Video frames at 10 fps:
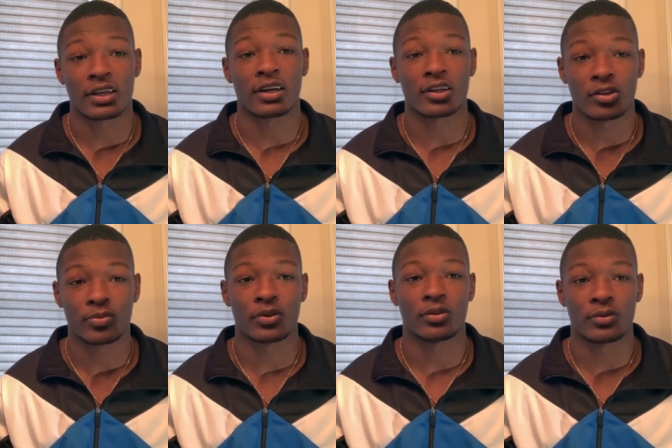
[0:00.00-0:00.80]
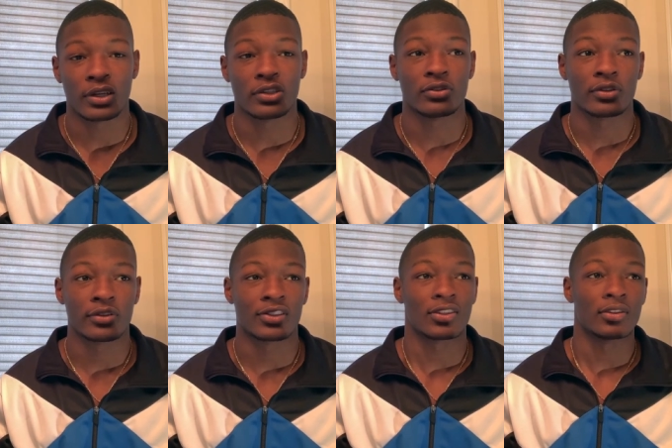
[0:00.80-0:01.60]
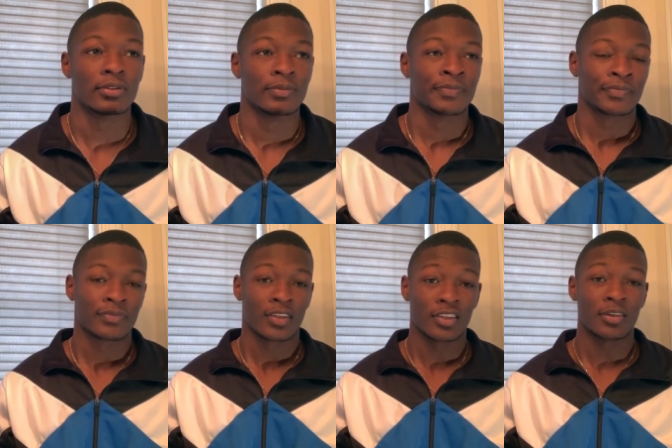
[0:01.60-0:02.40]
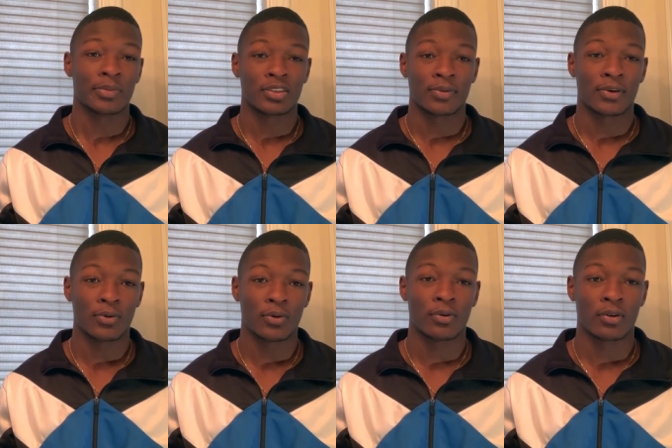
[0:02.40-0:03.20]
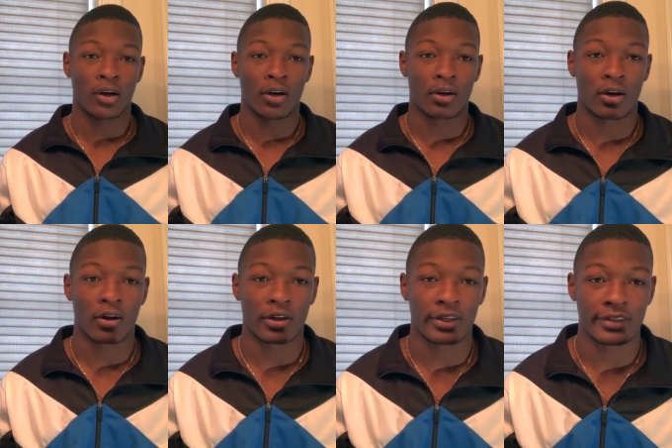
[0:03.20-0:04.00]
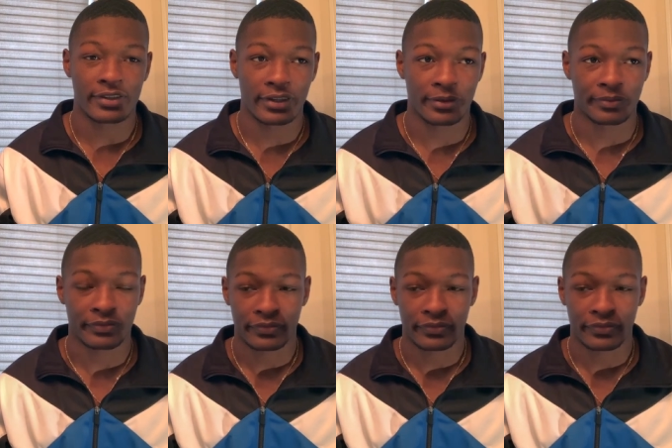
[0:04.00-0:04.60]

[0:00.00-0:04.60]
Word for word: I got GoPro, we got drones, so it's gonna be some cool um, car content